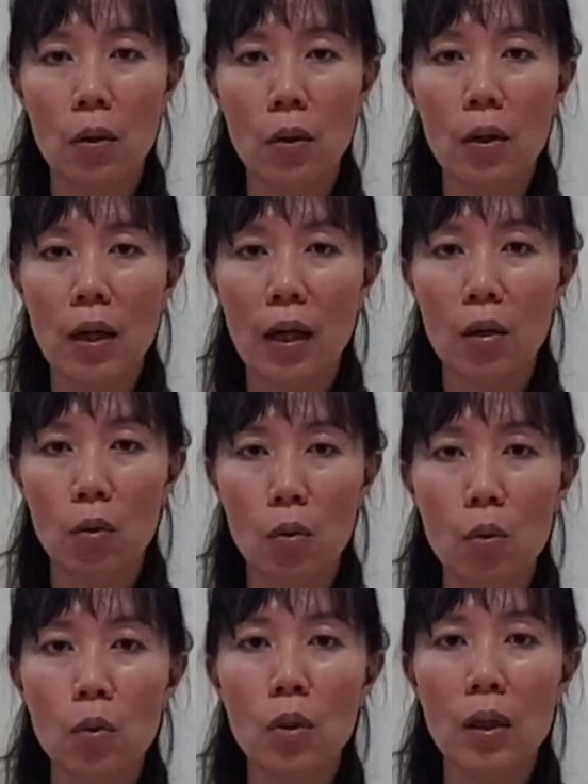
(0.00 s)
you can
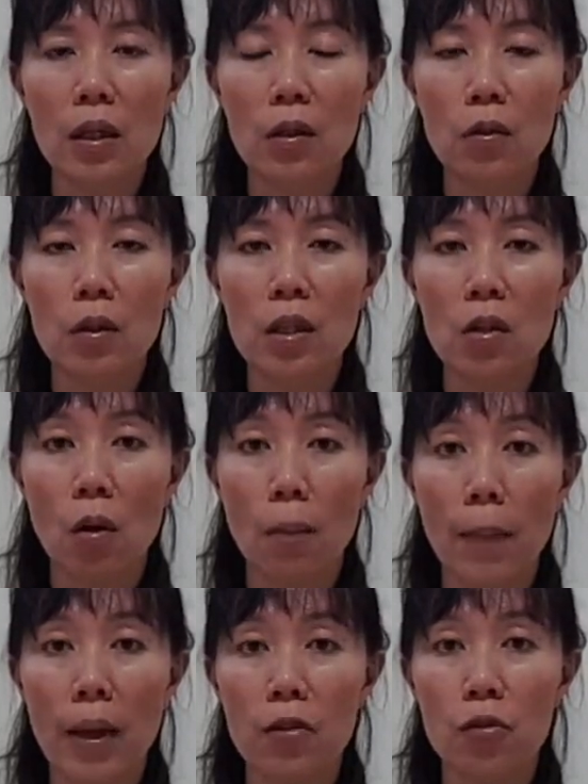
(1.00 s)
do, okay, during your
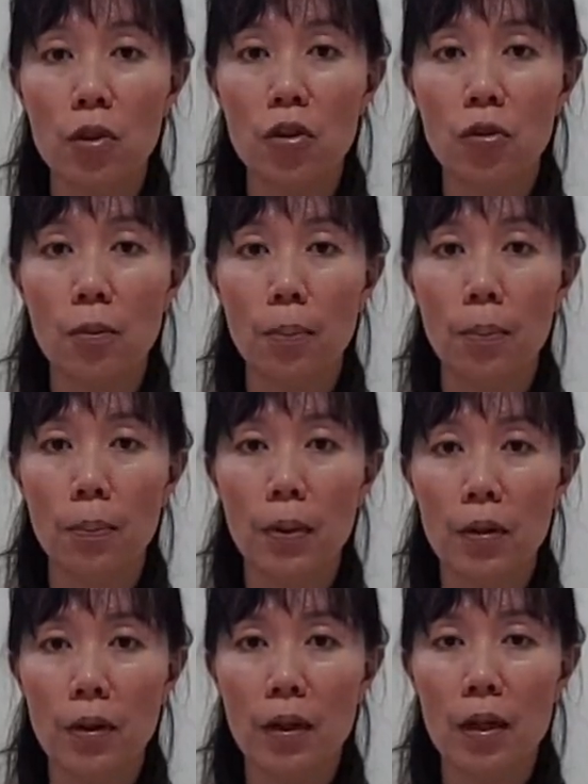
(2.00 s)
menstruation
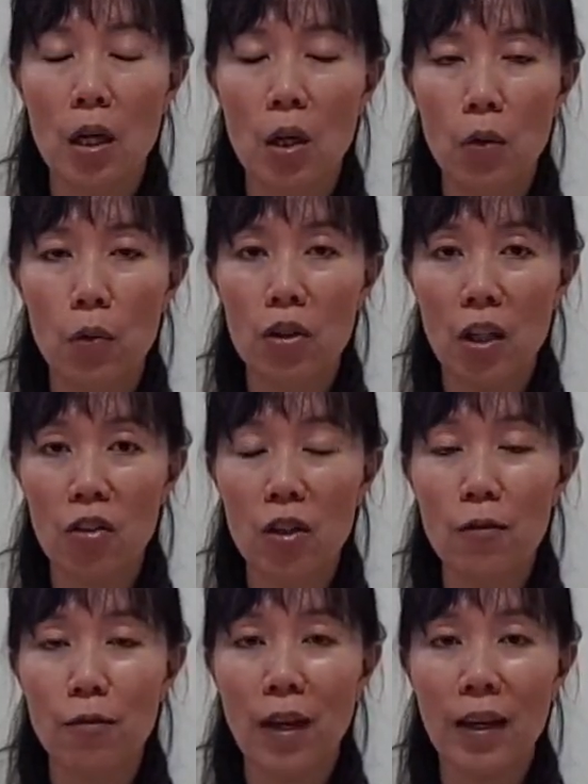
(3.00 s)
period, which
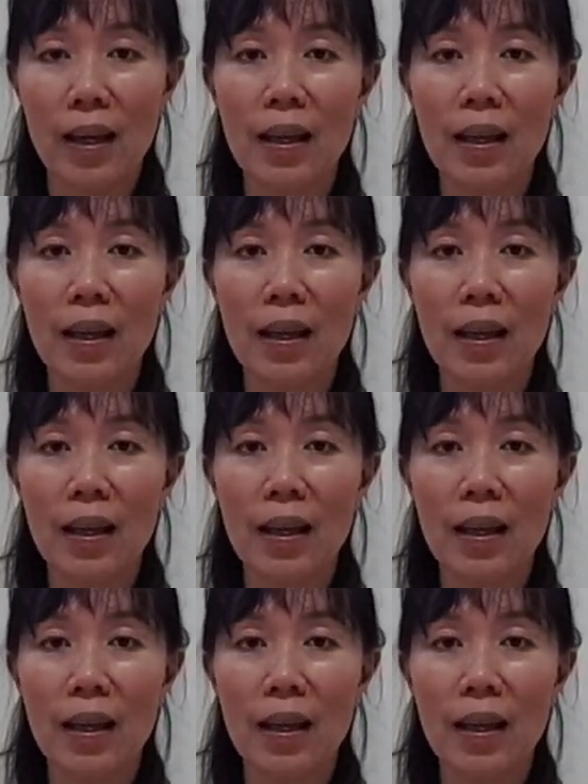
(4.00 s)
actually in fact can